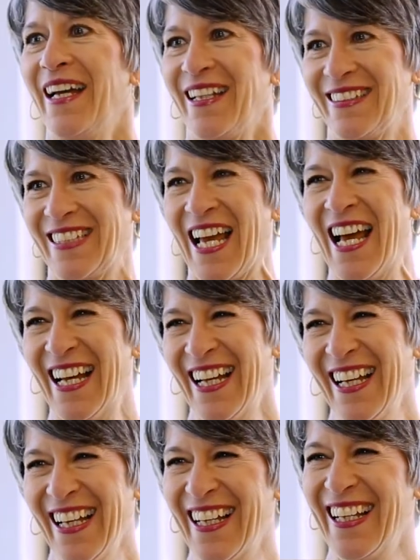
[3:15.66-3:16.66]
And
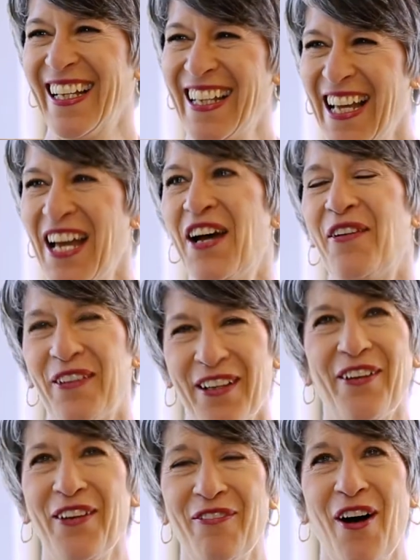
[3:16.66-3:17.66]

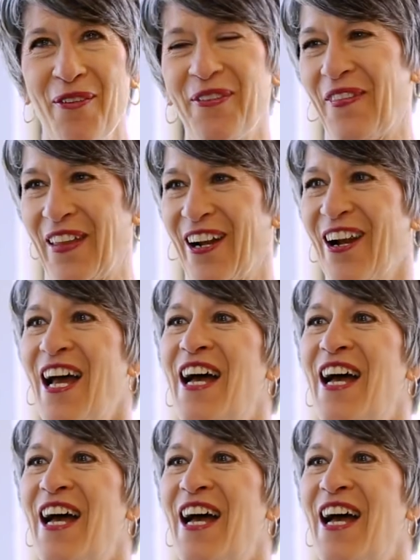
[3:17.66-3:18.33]
so we've all been there.